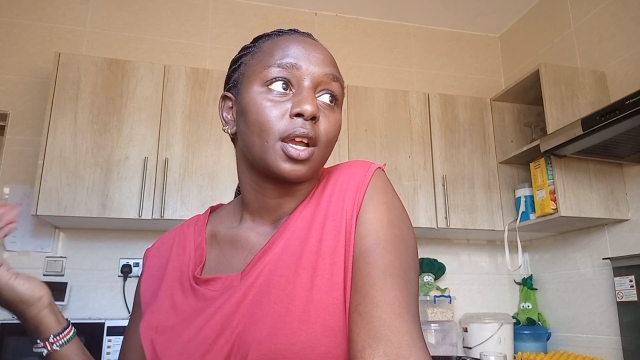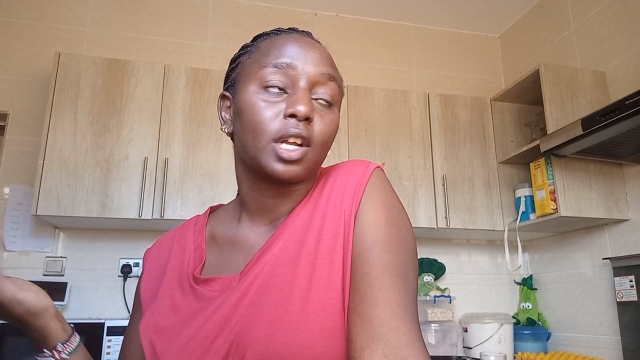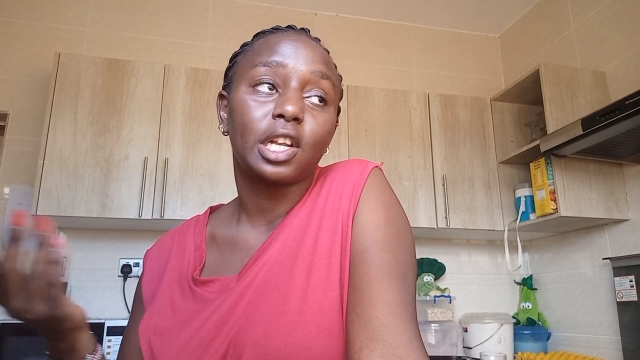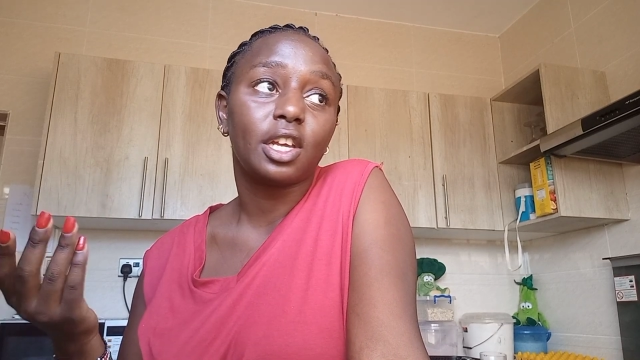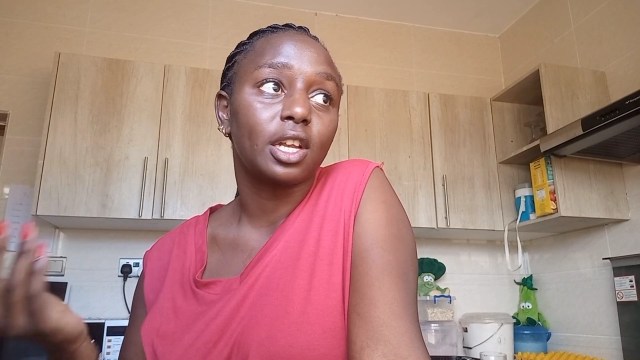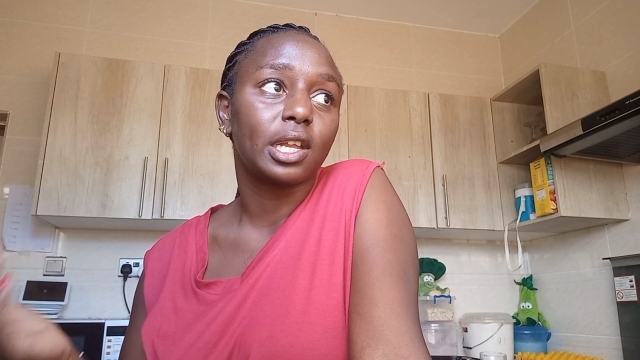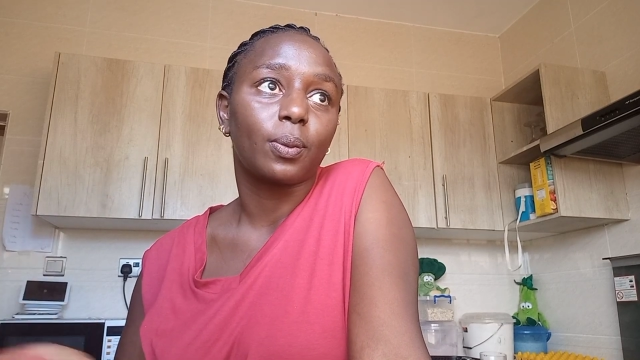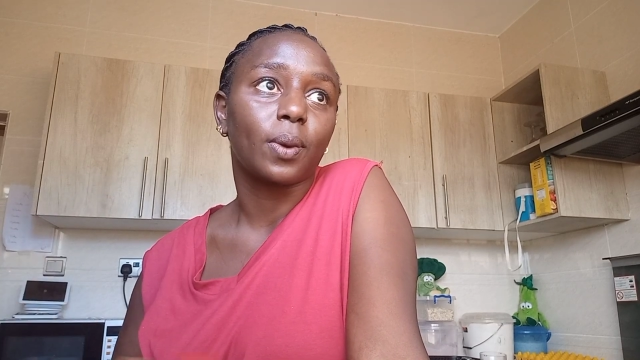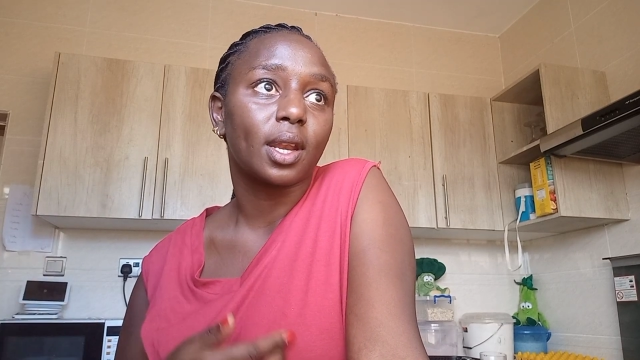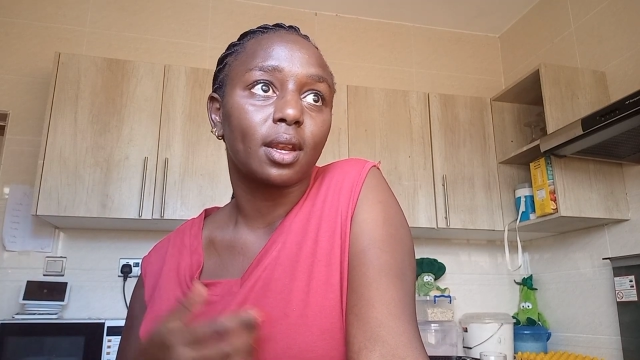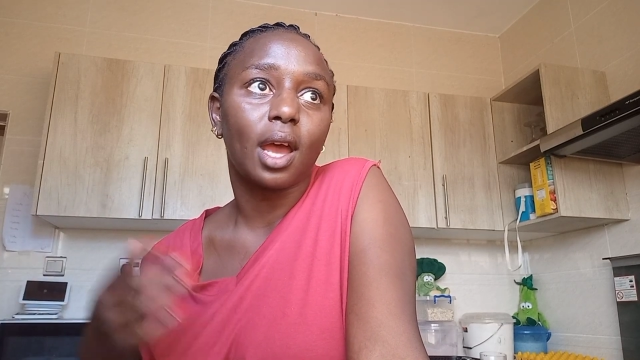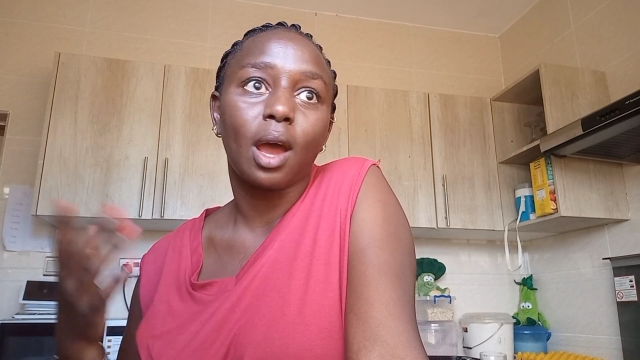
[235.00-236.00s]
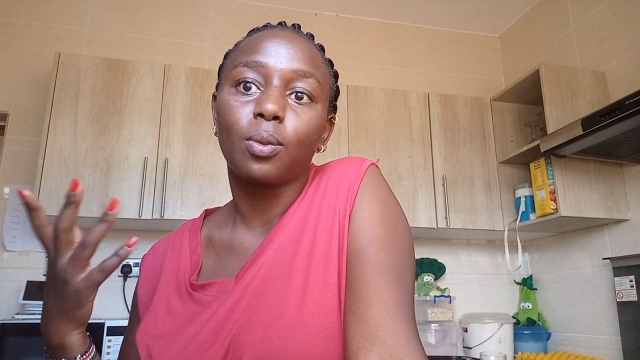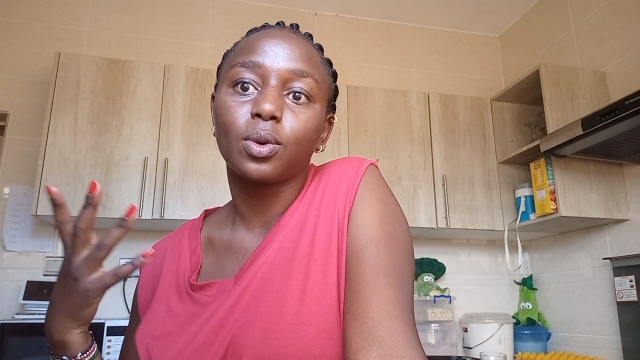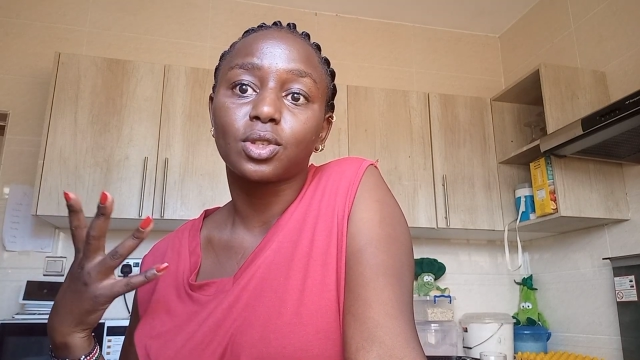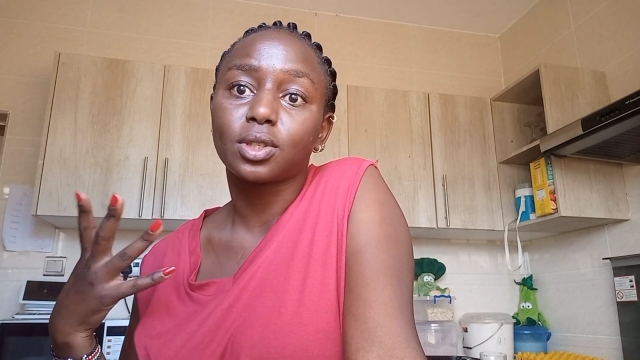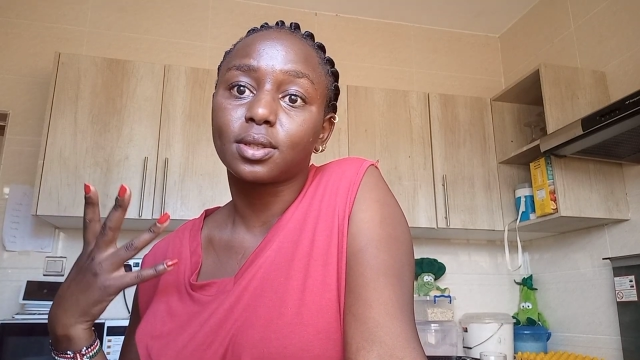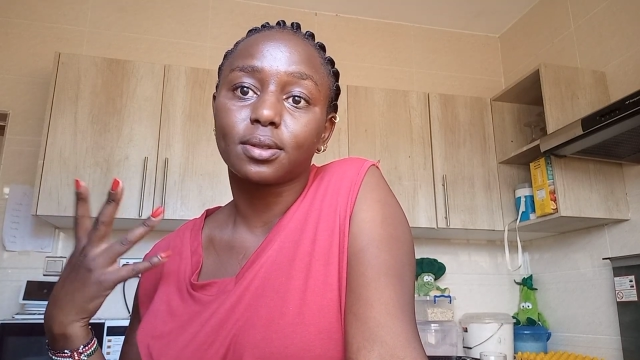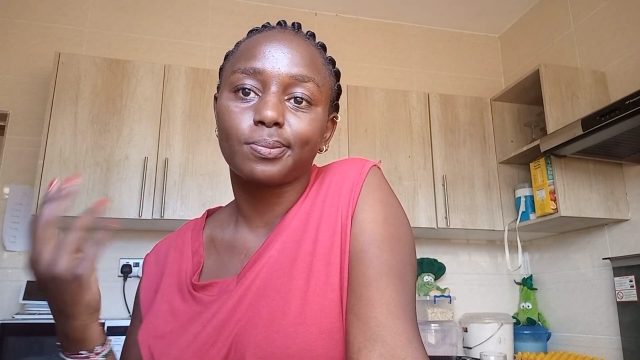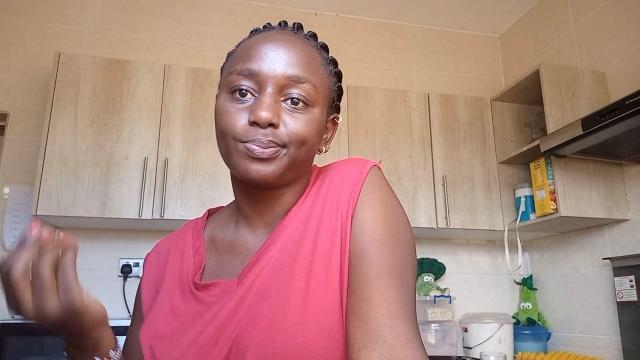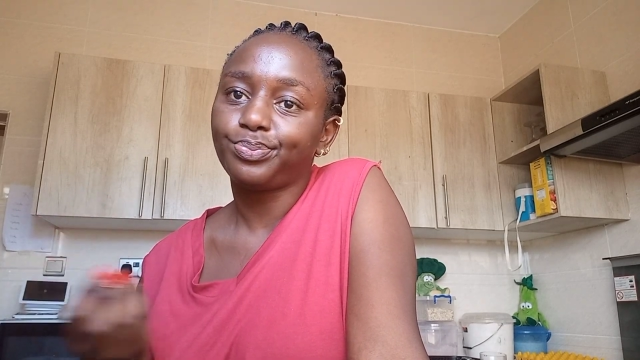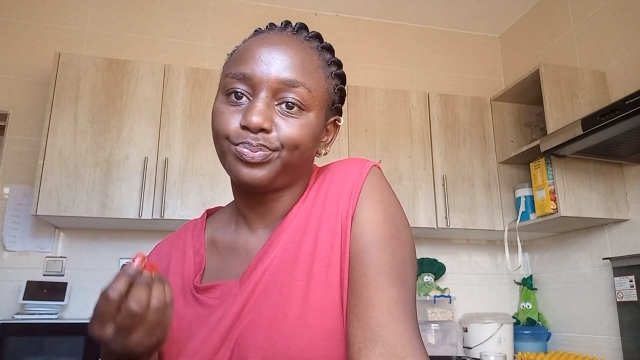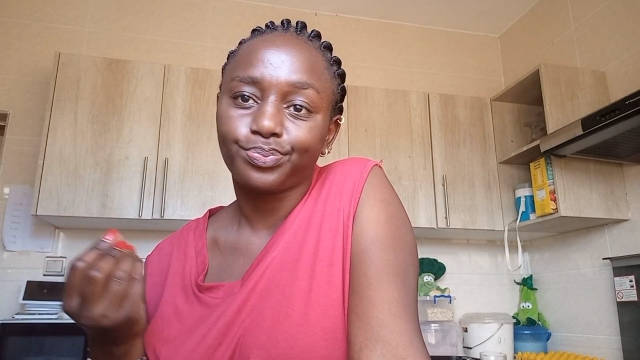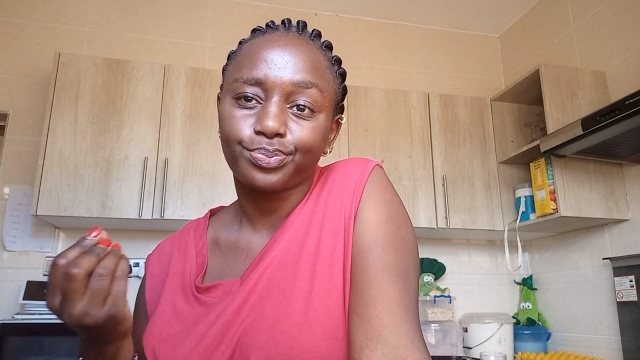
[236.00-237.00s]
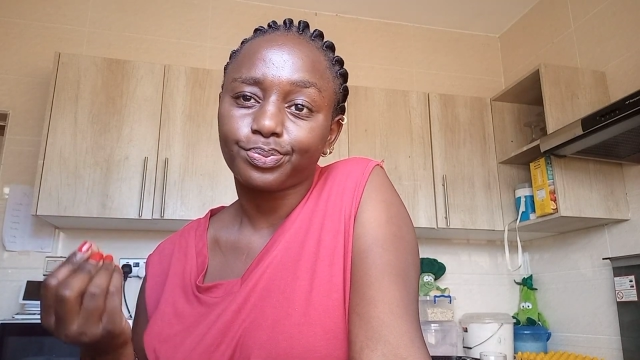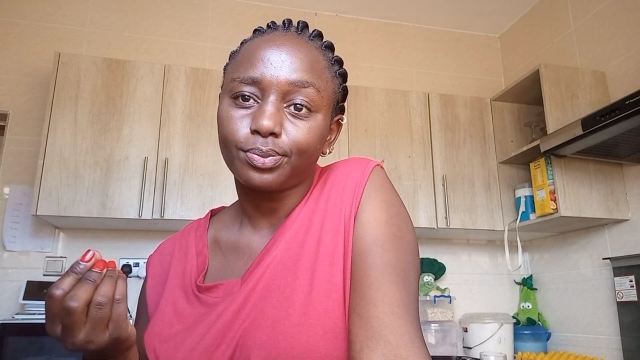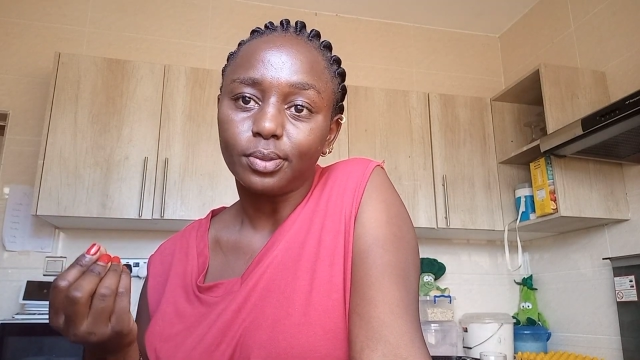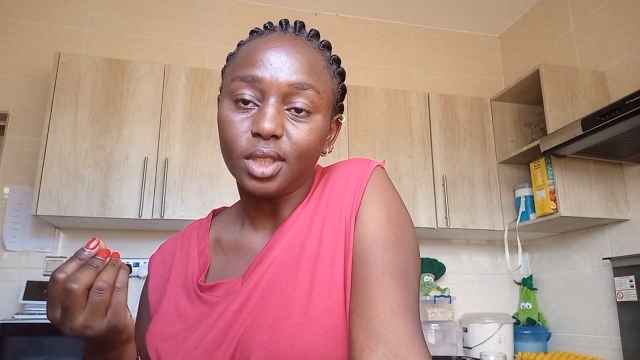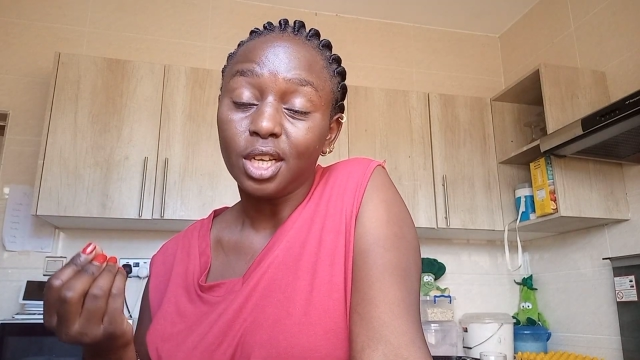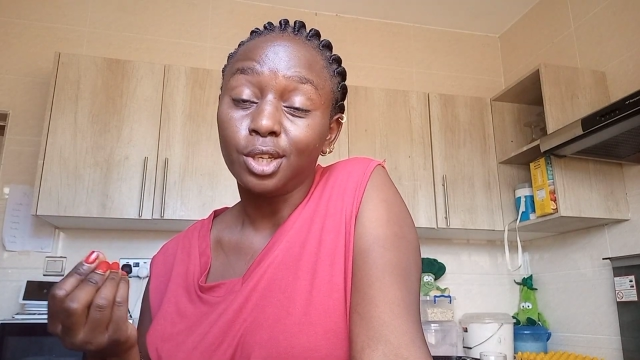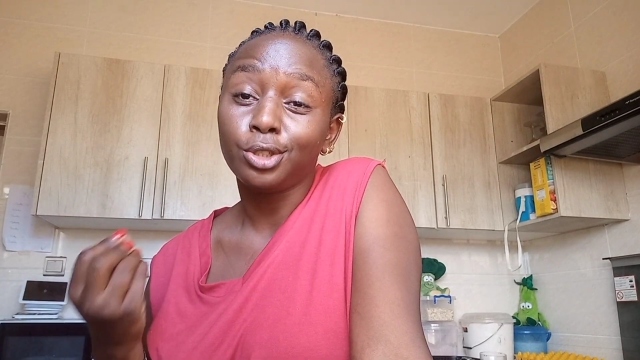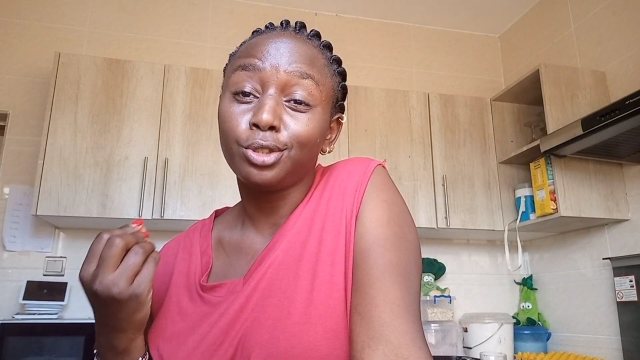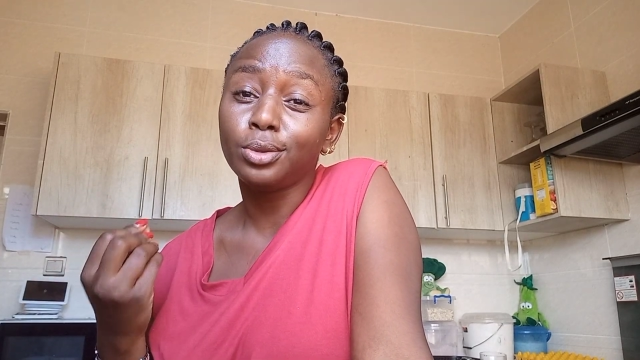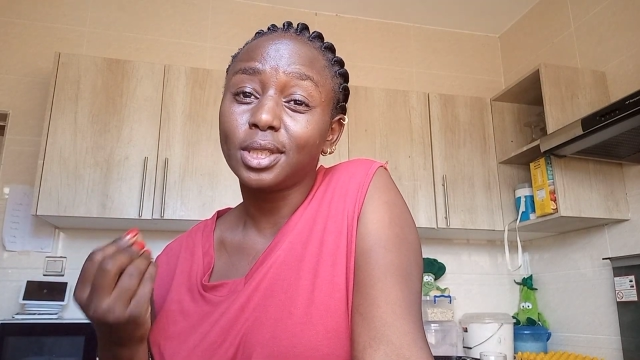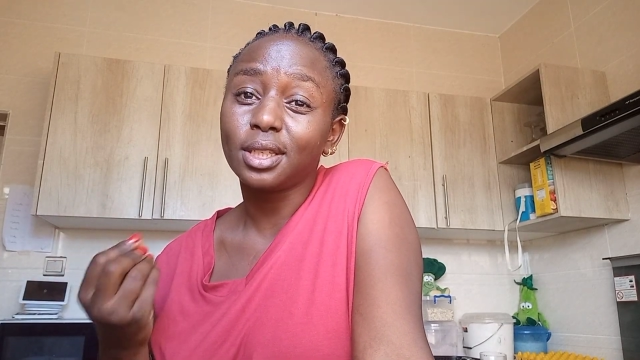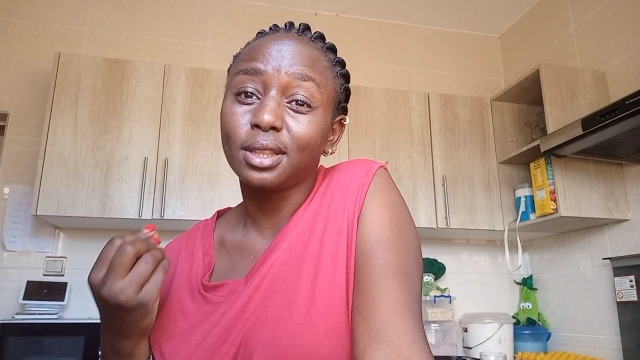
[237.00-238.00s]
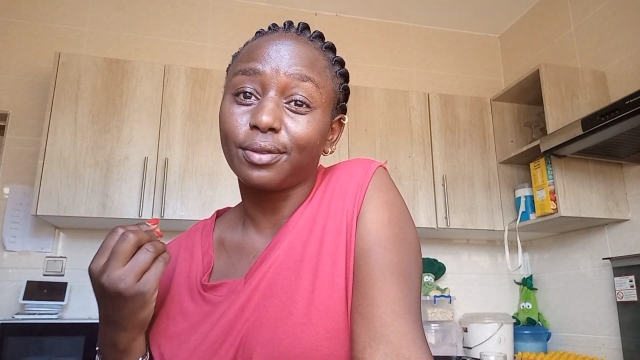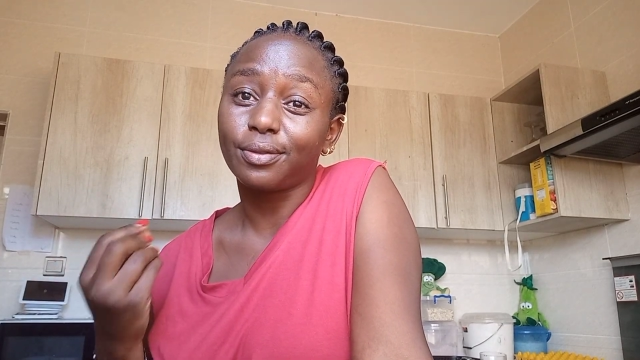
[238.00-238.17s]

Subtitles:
clearly when I was shooting the